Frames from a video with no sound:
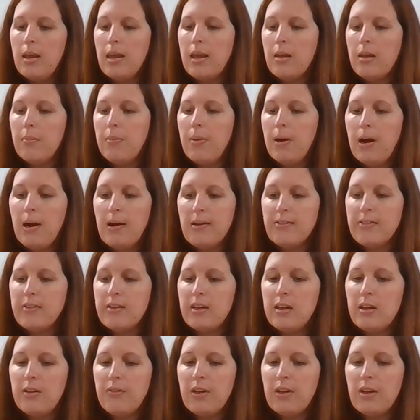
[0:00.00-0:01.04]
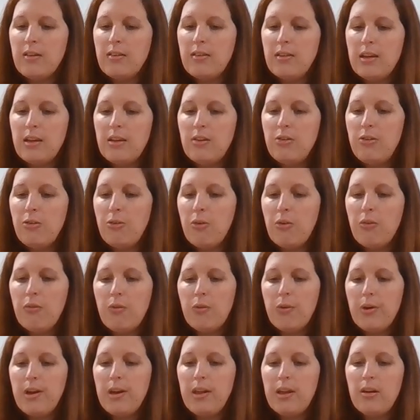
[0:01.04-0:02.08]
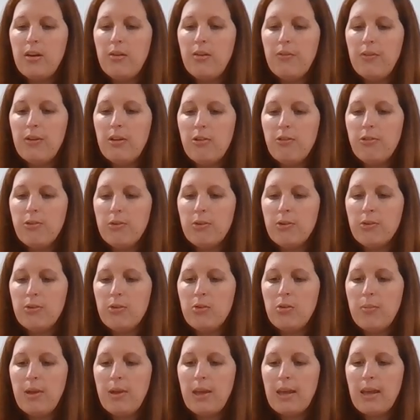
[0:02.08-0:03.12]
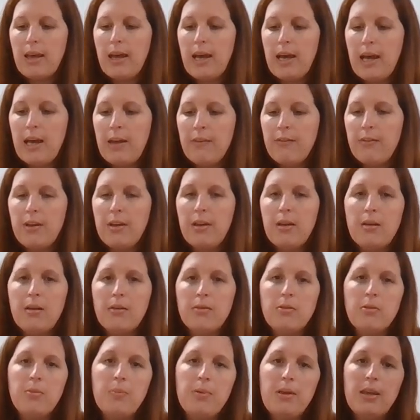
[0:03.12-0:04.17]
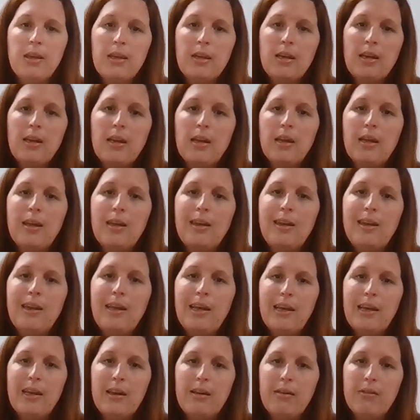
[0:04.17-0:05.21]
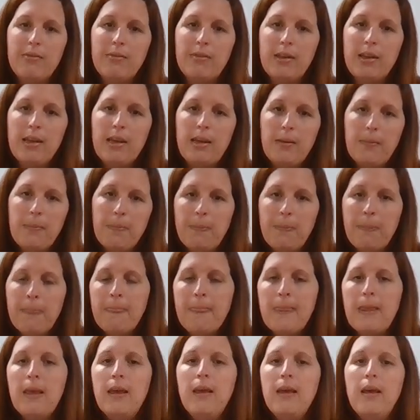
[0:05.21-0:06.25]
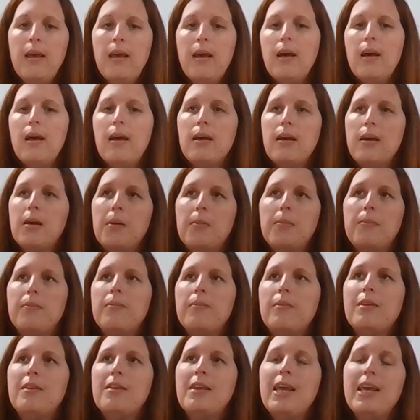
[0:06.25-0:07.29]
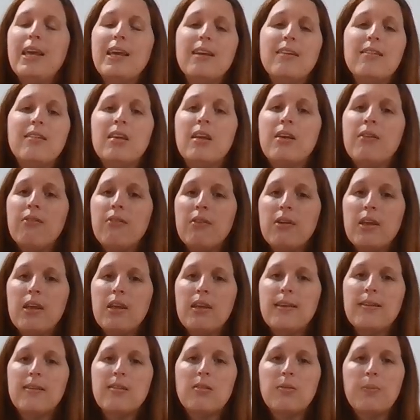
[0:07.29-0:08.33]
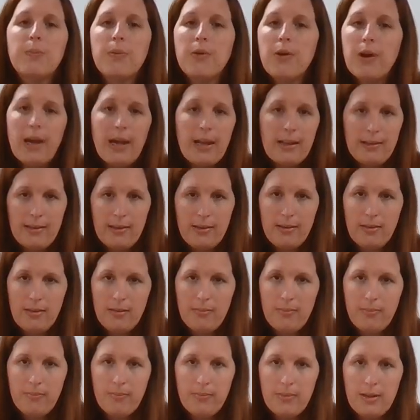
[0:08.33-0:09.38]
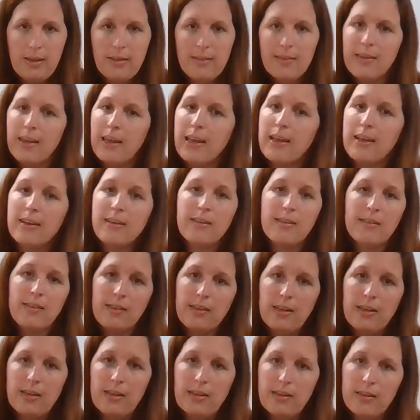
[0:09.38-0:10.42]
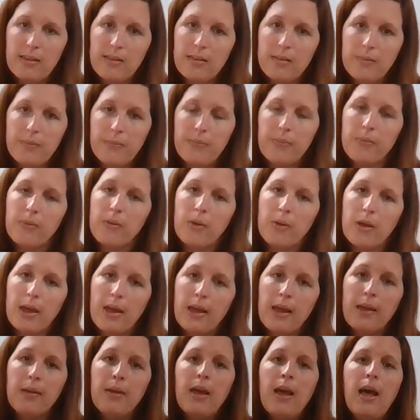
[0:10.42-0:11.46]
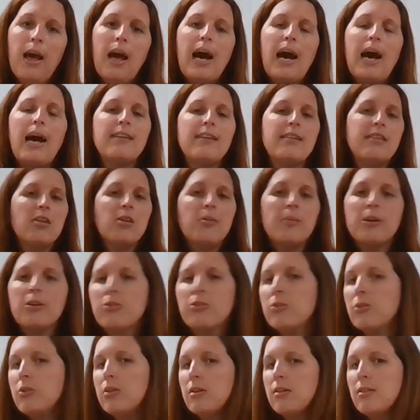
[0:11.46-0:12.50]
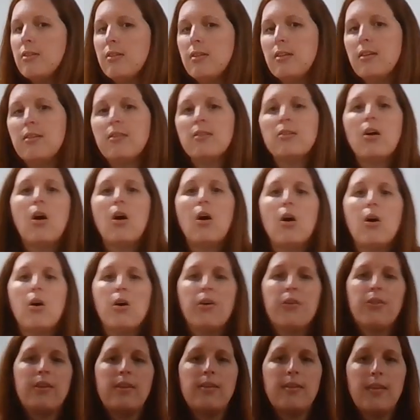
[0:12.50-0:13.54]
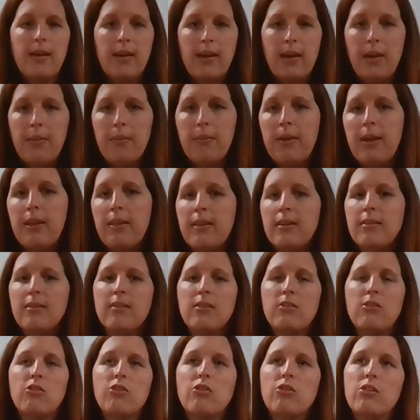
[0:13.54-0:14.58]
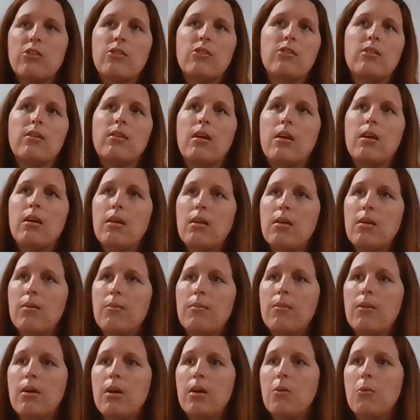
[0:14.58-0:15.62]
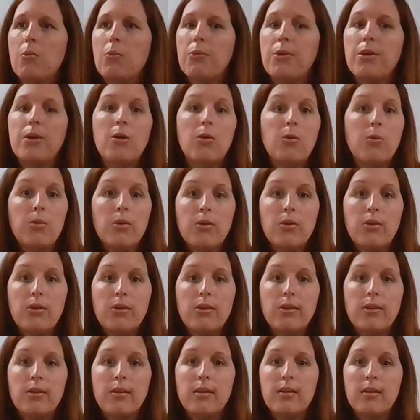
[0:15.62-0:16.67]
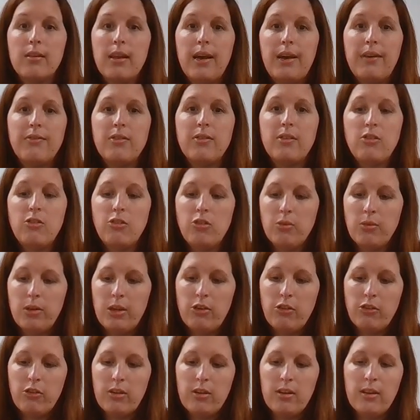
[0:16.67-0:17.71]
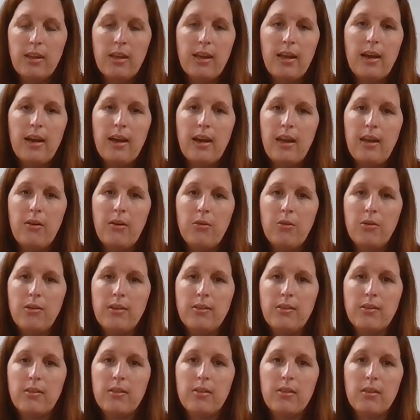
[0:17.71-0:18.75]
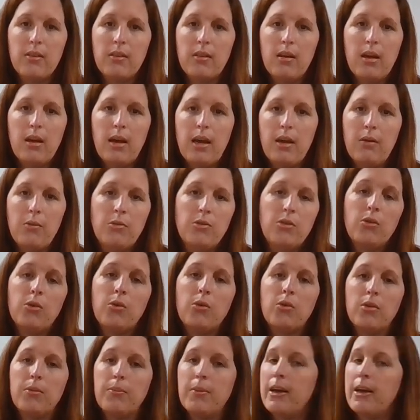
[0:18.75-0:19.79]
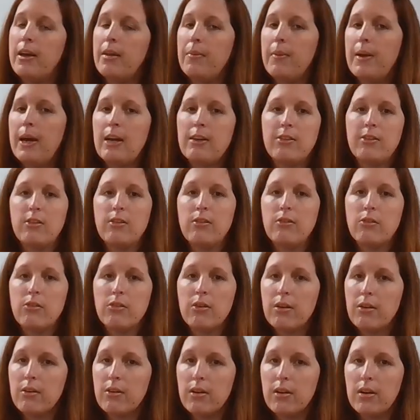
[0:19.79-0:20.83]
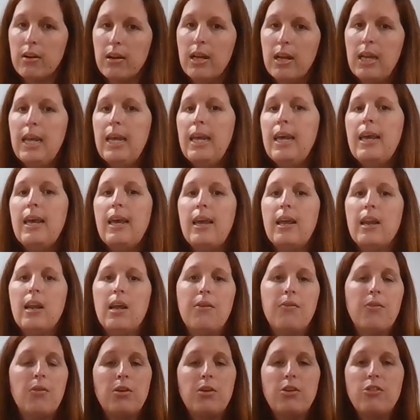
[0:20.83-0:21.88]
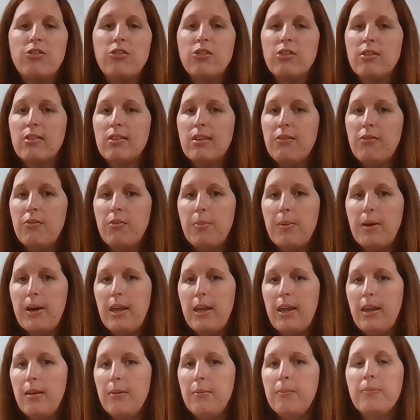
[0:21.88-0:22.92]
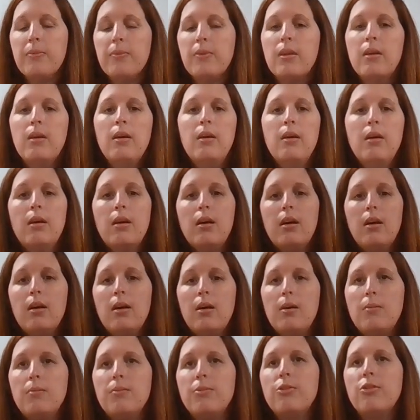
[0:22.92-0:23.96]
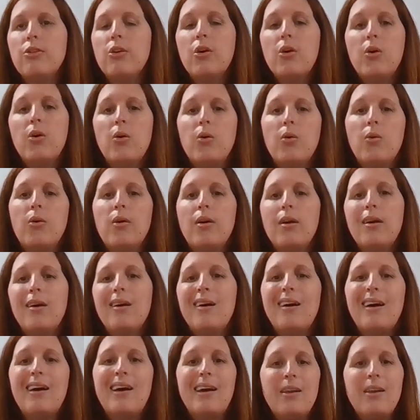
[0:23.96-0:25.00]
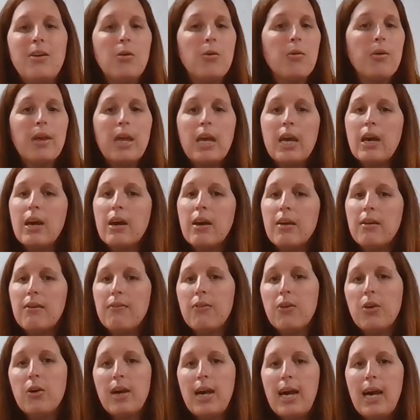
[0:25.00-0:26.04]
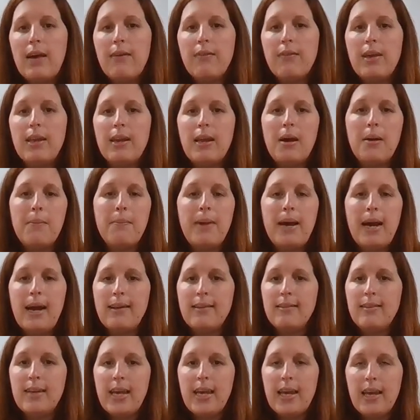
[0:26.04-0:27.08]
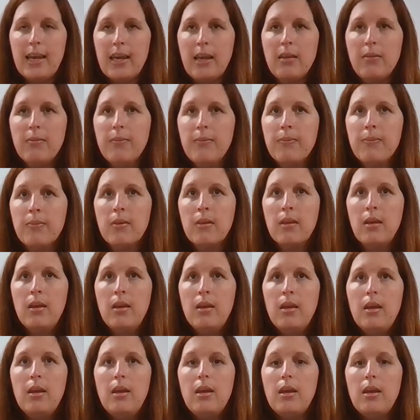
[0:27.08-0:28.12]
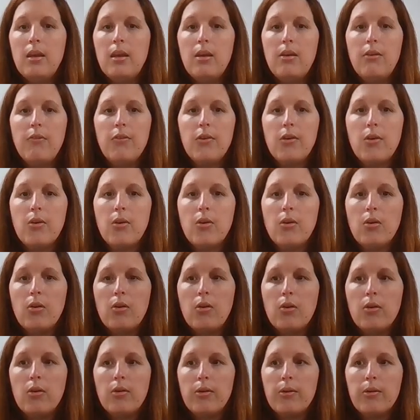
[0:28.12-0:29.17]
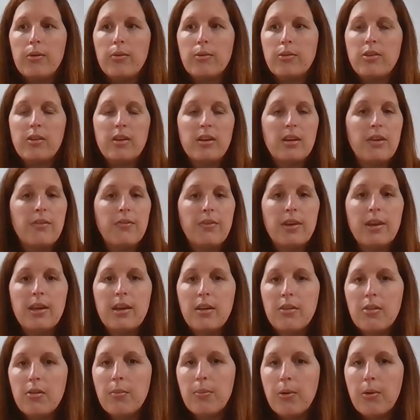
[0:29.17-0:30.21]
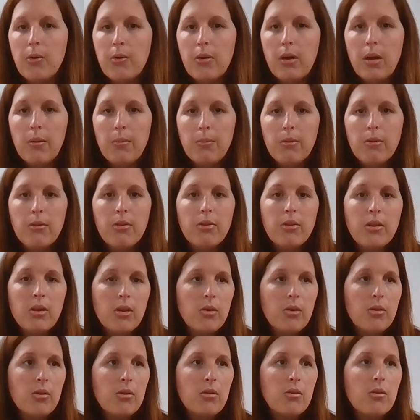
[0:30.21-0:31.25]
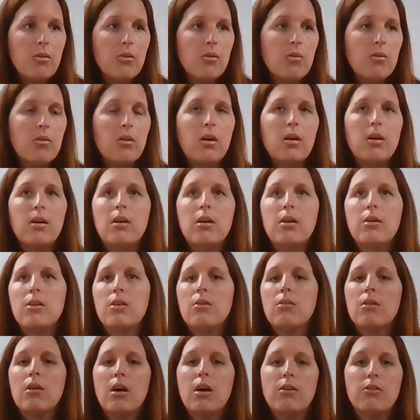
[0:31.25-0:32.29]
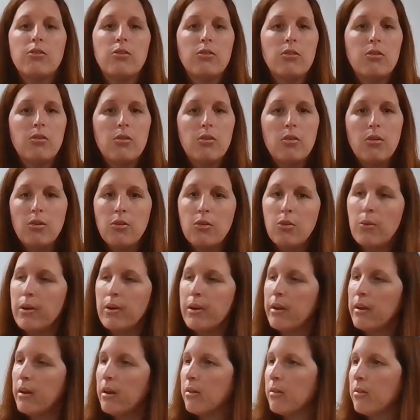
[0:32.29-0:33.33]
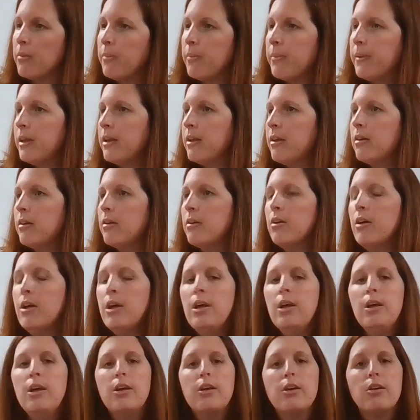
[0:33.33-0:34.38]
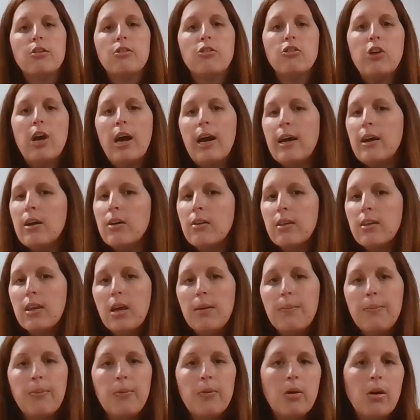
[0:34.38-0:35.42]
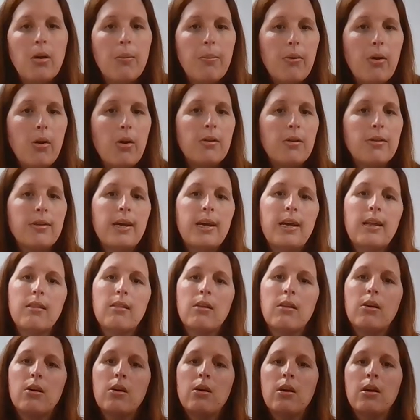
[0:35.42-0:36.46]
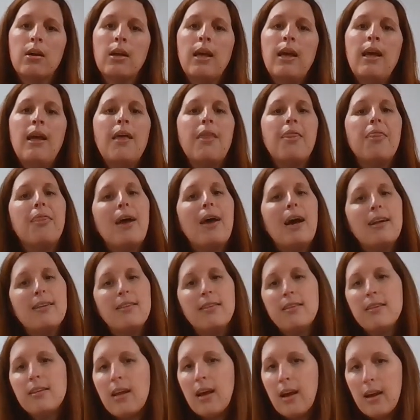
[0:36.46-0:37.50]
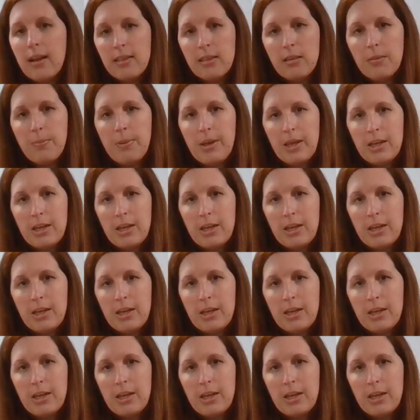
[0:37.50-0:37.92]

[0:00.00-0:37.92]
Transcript: and positive and tend to avoid individuals who make a habit of speaking negatively. Negativity spreads. It's like a disease. Okay. I tell my students this all the time, and this is just a real world life situation that I was told by a past instructor, and I've always just lived by it. So I don't care if you're having a bad day, if your significant other broke up with you, you lost a $20 bill, your child kept you up all night long, that's not the